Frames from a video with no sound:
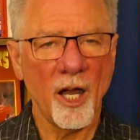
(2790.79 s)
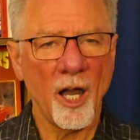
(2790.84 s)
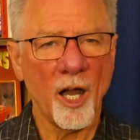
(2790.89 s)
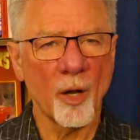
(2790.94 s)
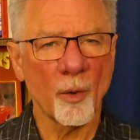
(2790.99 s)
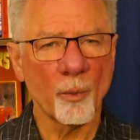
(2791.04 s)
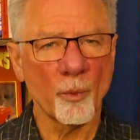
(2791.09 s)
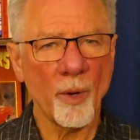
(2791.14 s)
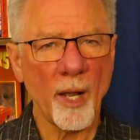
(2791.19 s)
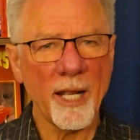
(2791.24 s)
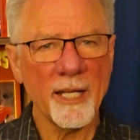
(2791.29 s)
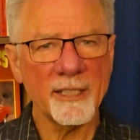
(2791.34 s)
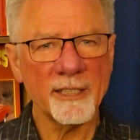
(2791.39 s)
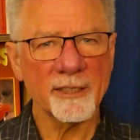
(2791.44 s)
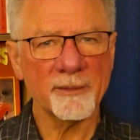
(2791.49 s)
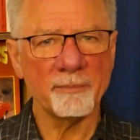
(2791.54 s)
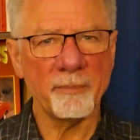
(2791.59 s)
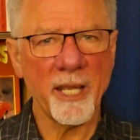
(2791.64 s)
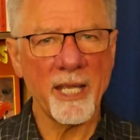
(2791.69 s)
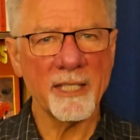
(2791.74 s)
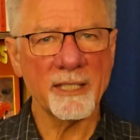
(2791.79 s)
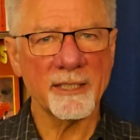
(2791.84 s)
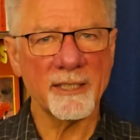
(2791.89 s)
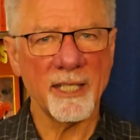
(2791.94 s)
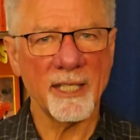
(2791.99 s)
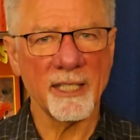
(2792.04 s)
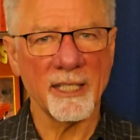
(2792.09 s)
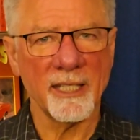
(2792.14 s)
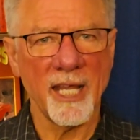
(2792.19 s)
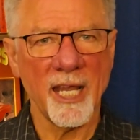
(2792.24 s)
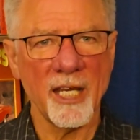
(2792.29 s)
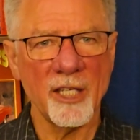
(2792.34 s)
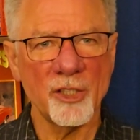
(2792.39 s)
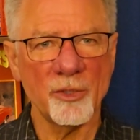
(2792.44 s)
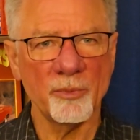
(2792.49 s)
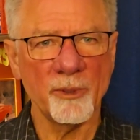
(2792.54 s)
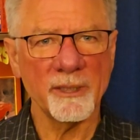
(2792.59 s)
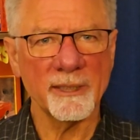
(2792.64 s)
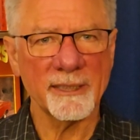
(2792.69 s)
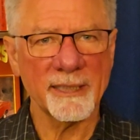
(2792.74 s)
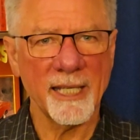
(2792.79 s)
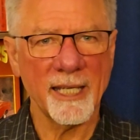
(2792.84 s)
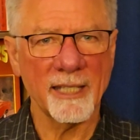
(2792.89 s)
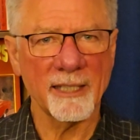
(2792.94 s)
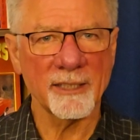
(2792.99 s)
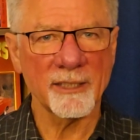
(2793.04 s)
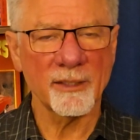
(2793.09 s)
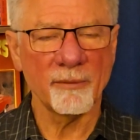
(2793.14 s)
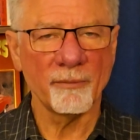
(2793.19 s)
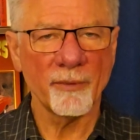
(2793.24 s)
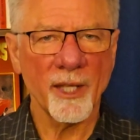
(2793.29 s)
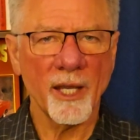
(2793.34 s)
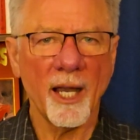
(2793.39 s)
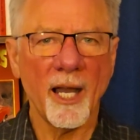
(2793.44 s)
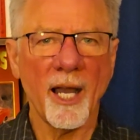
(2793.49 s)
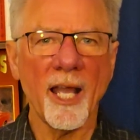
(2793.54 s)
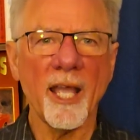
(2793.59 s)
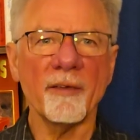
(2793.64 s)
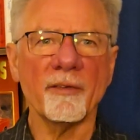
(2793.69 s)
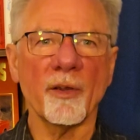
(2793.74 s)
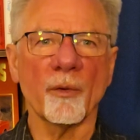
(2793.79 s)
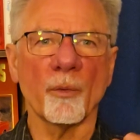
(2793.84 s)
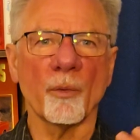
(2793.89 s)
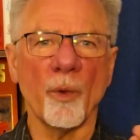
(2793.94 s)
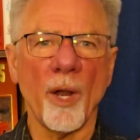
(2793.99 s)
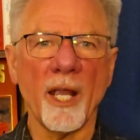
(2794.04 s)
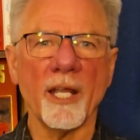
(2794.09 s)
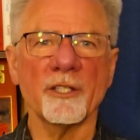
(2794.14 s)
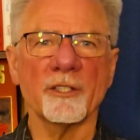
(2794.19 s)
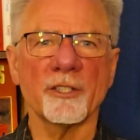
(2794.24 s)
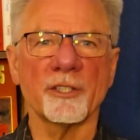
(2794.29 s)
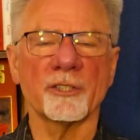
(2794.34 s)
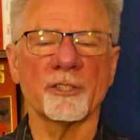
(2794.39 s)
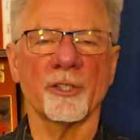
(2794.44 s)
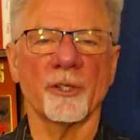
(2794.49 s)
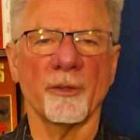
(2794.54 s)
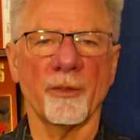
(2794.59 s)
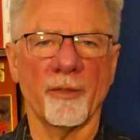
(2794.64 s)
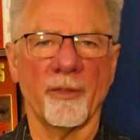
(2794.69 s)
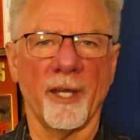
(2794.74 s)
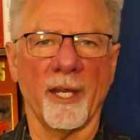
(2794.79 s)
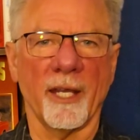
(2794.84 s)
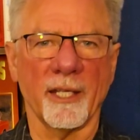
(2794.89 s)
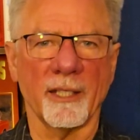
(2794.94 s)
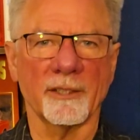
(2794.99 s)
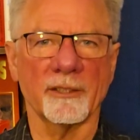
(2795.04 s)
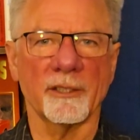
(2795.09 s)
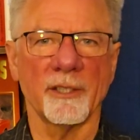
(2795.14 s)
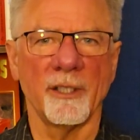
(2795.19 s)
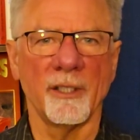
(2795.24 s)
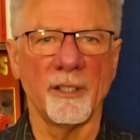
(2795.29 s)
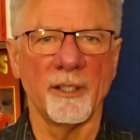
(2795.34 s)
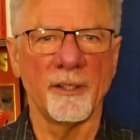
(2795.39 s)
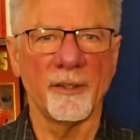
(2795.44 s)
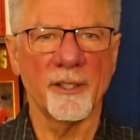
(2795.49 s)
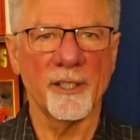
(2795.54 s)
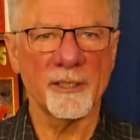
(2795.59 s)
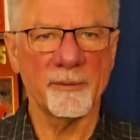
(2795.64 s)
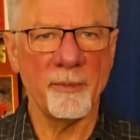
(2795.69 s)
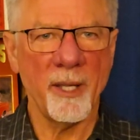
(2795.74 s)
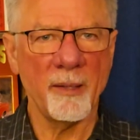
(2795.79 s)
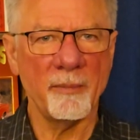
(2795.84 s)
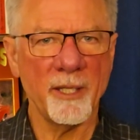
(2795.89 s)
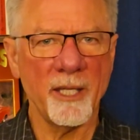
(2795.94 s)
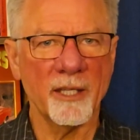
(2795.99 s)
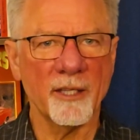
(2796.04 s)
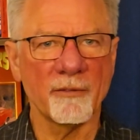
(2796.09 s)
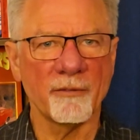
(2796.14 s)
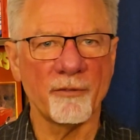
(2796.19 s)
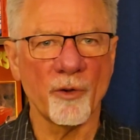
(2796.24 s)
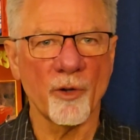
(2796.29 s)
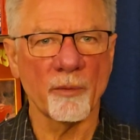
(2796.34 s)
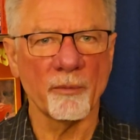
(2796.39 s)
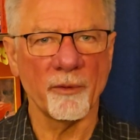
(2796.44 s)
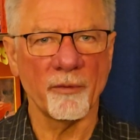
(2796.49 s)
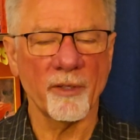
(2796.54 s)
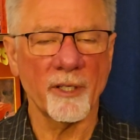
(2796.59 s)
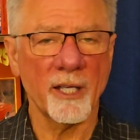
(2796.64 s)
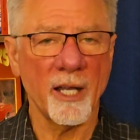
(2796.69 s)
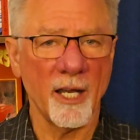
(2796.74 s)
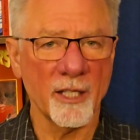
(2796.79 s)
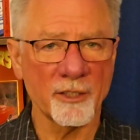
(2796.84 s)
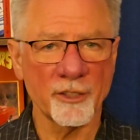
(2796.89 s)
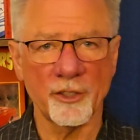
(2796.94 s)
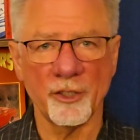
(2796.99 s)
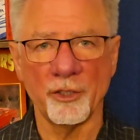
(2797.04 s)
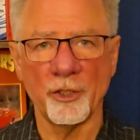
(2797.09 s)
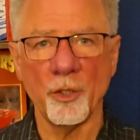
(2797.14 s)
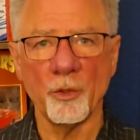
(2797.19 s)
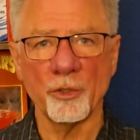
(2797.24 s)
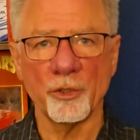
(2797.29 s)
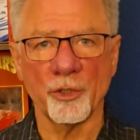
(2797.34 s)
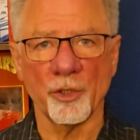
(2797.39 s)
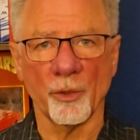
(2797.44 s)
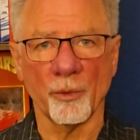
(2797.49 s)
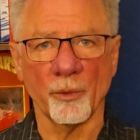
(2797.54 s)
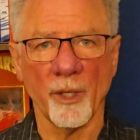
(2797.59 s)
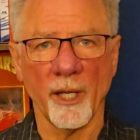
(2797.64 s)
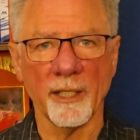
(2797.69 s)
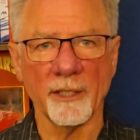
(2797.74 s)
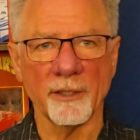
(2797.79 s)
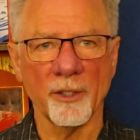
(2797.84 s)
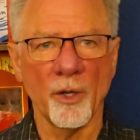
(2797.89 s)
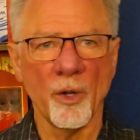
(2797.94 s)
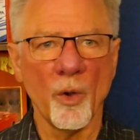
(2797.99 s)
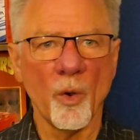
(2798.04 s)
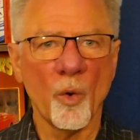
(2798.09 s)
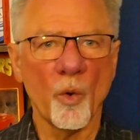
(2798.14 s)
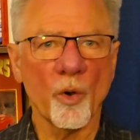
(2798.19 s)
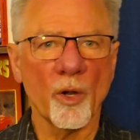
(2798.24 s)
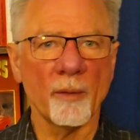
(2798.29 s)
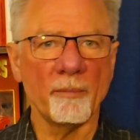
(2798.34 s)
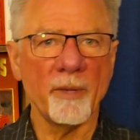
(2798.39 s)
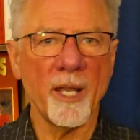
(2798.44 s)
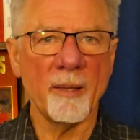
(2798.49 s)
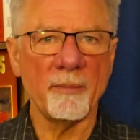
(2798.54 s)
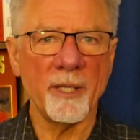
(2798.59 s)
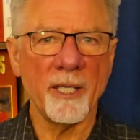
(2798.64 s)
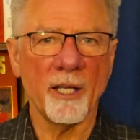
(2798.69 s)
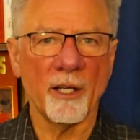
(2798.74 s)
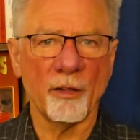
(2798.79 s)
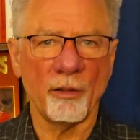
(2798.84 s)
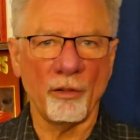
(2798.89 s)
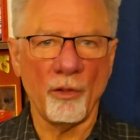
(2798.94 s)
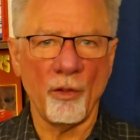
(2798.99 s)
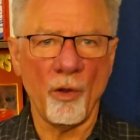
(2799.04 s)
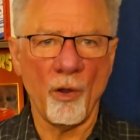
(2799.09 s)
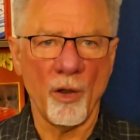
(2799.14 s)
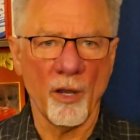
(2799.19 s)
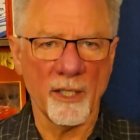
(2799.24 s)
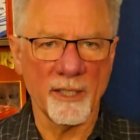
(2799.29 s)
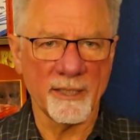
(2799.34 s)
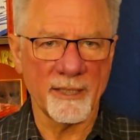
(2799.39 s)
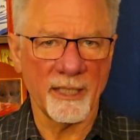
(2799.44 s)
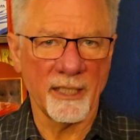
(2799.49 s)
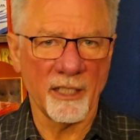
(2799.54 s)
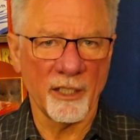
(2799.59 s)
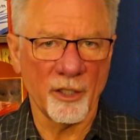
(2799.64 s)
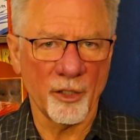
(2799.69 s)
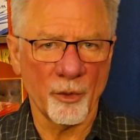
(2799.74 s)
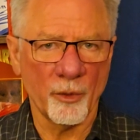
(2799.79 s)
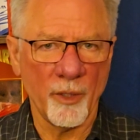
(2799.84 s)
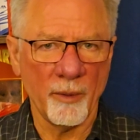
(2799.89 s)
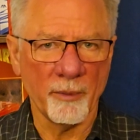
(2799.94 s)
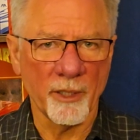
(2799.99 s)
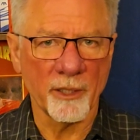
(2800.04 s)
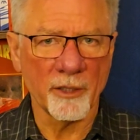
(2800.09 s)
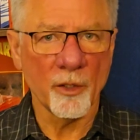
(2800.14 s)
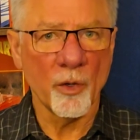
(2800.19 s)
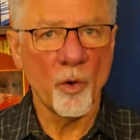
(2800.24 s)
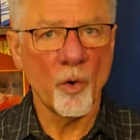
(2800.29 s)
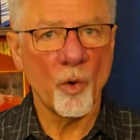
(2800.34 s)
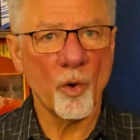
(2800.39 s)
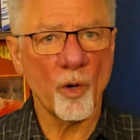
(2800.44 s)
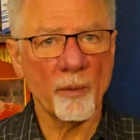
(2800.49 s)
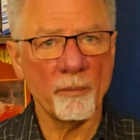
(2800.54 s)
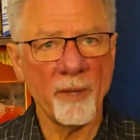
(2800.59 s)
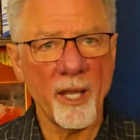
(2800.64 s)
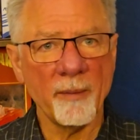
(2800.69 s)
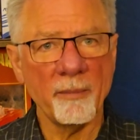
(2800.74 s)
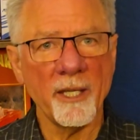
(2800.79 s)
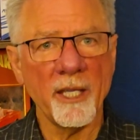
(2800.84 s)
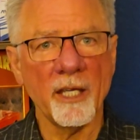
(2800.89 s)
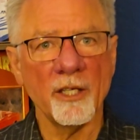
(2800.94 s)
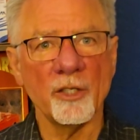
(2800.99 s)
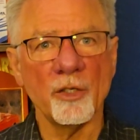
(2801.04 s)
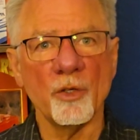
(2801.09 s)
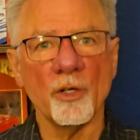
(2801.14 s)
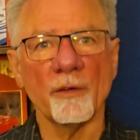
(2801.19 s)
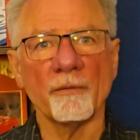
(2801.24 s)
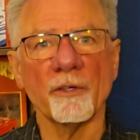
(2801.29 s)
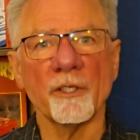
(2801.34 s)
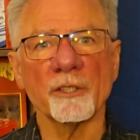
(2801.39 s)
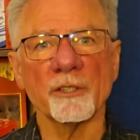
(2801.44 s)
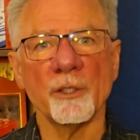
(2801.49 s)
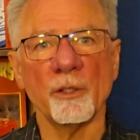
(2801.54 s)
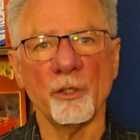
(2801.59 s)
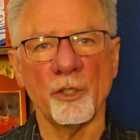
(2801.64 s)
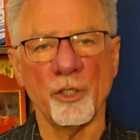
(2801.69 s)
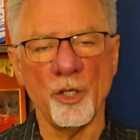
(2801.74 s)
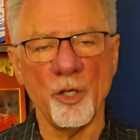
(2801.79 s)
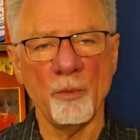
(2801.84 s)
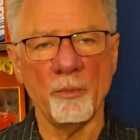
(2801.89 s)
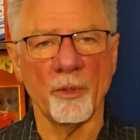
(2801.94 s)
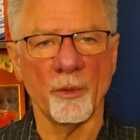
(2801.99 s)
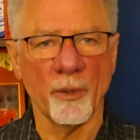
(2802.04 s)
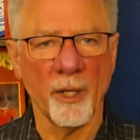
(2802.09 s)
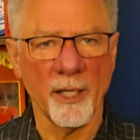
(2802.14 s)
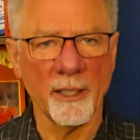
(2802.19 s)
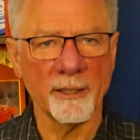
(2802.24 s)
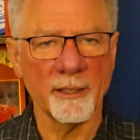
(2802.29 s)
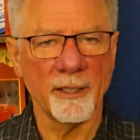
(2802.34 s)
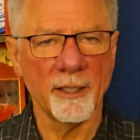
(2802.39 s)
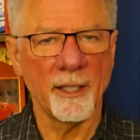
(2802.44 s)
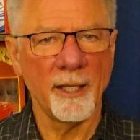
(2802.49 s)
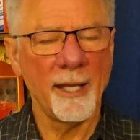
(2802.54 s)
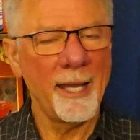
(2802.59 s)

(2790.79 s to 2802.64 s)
A rights-based engagement says, I have a right to certain things. This may be in the form of a constitutional right, or it may be a clause in an agreement, or it may be a universal human right.